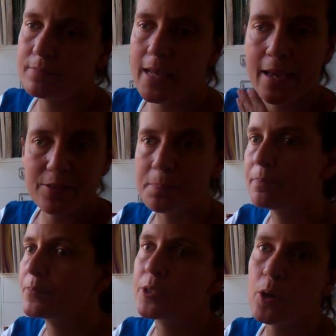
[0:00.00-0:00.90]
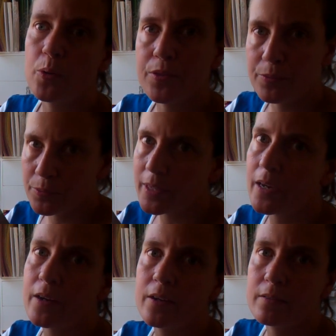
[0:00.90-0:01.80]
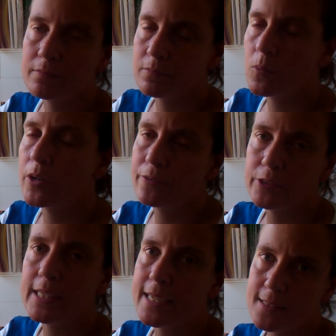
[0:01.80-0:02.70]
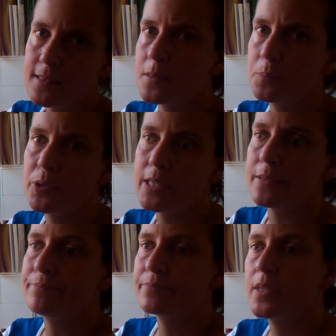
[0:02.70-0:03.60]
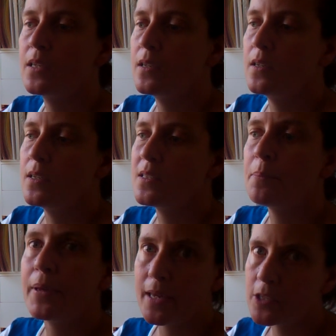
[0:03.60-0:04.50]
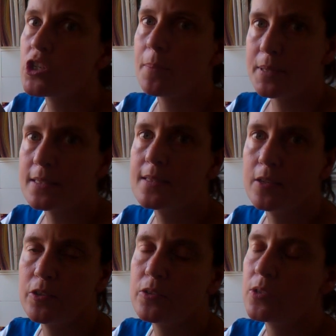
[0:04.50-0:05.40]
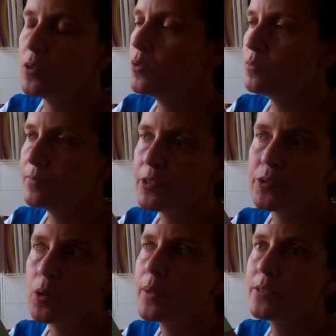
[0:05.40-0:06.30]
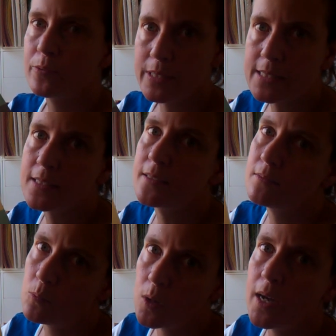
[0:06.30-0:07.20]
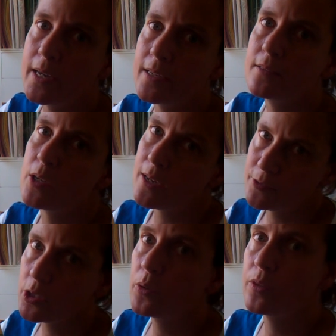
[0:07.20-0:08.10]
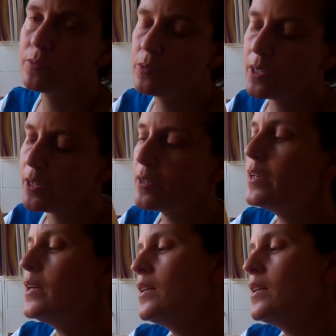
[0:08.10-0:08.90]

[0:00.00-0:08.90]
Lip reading: have to go through there. Waterford Lakes is it's a big shopping center, so there's always a reason why you have to go through there.